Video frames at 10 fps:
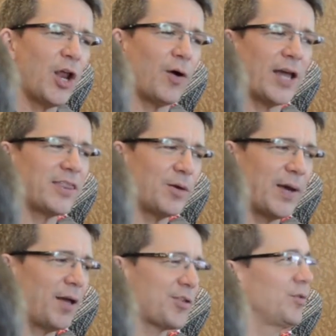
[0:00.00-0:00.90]
I think
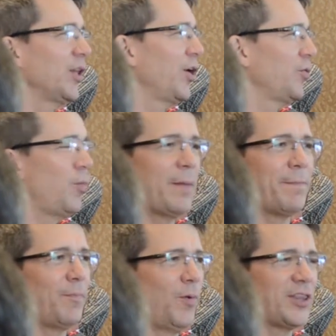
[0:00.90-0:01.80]
we also learned what
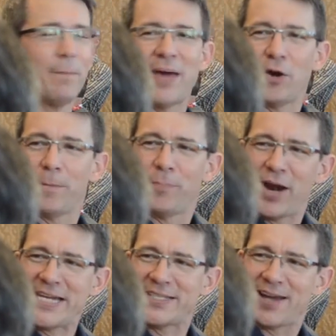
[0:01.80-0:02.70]
the better
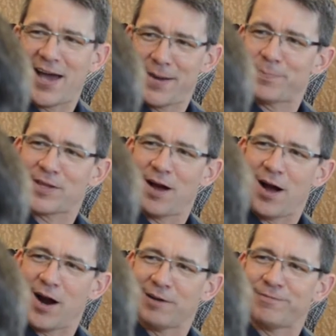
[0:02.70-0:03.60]
brain types
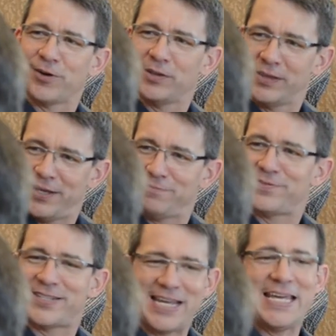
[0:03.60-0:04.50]
are for Liv
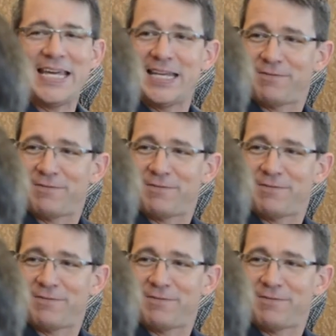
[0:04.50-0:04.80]
to eat,